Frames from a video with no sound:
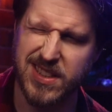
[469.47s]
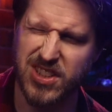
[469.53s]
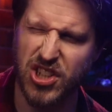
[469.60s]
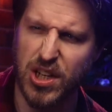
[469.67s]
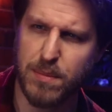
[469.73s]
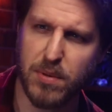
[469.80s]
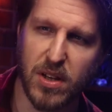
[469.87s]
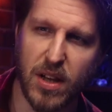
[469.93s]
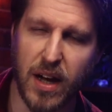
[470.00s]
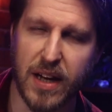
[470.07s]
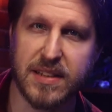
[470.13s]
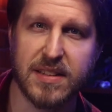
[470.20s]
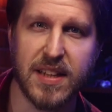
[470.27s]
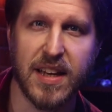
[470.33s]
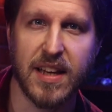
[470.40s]
cheaper
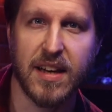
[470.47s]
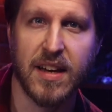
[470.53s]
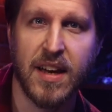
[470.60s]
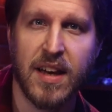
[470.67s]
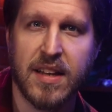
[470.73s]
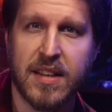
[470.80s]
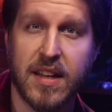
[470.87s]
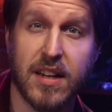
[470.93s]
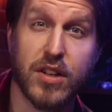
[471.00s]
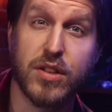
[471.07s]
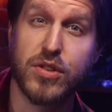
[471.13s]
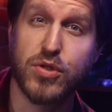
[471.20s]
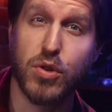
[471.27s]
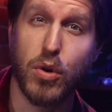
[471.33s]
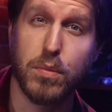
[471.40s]
lights here that are
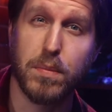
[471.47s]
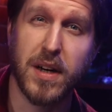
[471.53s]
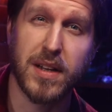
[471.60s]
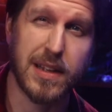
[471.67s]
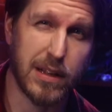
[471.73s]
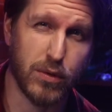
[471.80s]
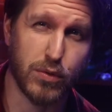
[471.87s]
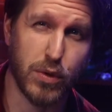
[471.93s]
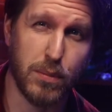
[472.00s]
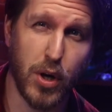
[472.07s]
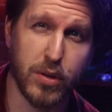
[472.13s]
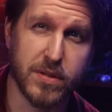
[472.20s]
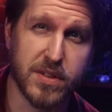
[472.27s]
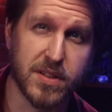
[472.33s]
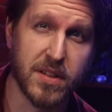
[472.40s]
controlled by little
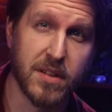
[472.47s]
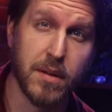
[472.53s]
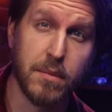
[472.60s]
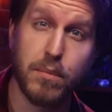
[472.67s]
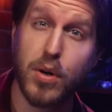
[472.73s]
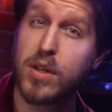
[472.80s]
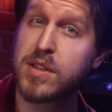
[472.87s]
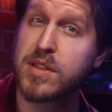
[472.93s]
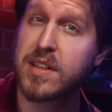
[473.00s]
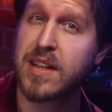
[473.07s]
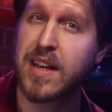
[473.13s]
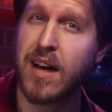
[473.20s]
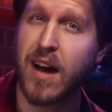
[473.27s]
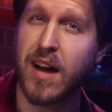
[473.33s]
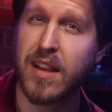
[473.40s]
remotes.
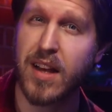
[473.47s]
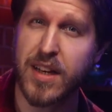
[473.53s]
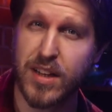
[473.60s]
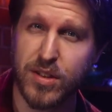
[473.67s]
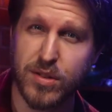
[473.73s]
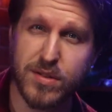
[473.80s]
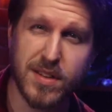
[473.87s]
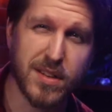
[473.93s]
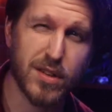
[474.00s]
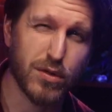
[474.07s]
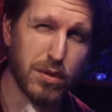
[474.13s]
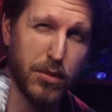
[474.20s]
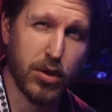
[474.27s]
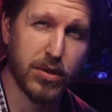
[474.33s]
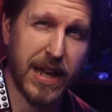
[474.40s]
Personally, I like using the
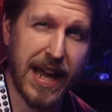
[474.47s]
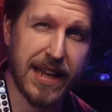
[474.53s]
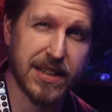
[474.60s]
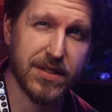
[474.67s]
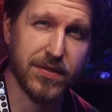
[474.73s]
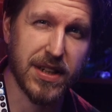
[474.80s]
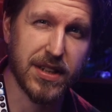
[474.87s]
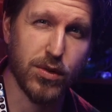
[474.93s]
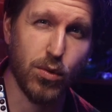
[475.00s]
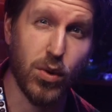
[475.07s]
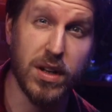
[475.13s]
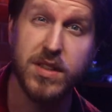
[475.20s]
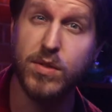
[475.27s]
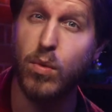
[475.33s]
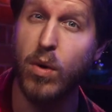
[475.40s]
remote activated
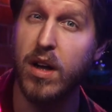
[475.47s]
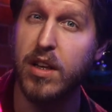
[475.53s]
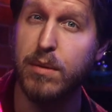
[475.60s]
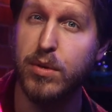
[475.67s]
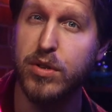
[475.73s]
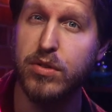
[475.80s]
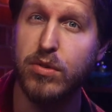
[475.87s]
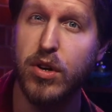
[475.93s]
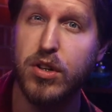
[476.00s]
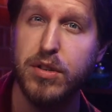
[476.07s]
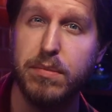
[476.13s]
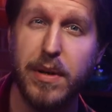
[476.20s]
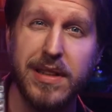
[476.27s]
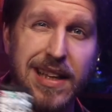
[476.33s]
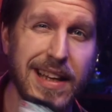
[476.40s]
ones while I'm on the road,
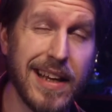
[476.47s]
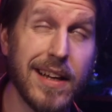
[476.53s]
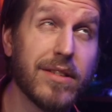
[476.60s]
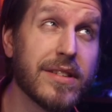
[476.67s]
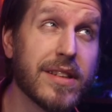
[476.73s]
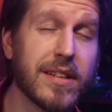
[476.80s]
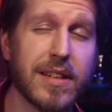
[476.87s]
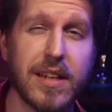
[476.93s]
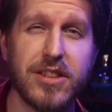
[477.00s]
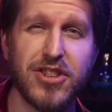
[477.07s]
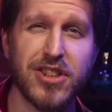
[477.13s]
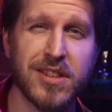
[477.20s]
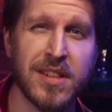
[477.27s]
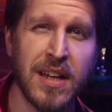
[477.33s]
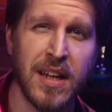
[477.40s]
but here in the
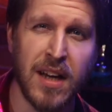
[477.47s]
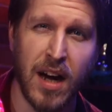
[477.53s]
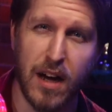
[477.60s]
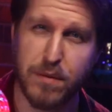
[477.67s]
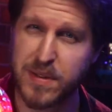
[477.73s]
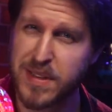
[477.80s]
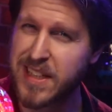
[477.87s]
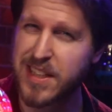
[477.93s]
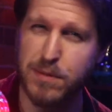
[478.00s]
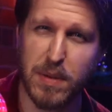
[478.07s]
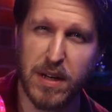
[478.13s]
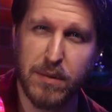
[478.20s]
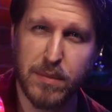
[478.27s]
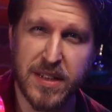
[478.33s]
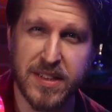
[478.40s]
dungeon, I've been
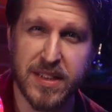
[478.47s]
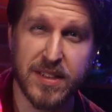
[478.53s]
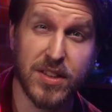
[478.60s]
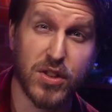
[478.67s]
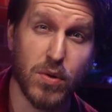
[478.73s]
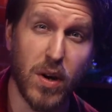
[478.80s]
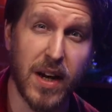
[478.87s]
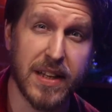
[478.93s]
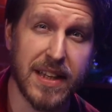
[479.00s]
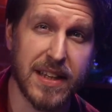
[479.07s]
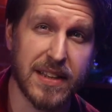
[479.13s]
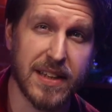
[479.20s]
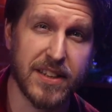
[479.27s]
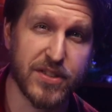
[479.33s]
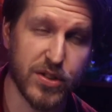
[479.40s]
experimenting to try and get
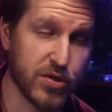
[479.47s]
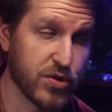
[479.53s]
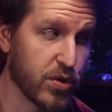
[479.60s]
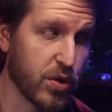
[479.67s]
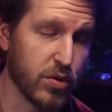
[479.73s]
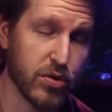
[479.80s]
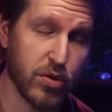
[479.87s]
these controlled